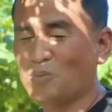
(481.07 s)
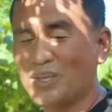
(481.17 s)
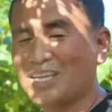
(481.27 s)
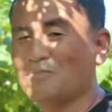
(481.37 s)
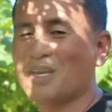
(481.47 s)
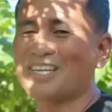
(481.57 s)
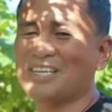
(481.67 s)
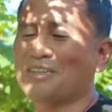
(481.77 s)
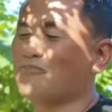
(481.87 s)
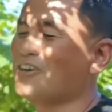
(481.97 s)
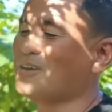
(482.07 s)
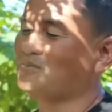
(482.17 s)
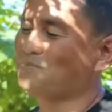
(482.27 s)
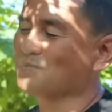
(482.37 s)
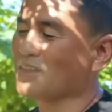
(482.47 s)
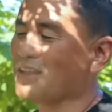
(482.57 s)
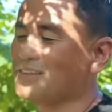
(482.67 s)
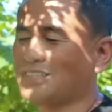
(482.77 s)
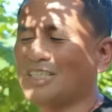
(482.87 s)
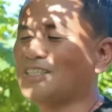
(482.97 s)
we can make in the farm,
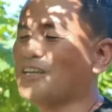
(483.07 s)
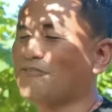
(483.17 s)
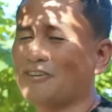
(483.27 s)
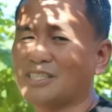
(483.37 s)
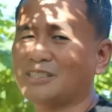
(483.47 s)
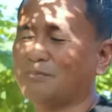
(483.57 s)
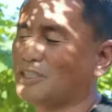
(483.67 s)
eating fresh